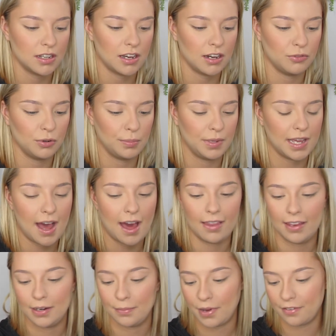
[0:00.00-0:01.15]
I will be
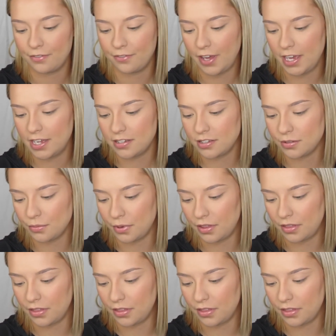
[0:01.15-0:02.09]
highlighting my face with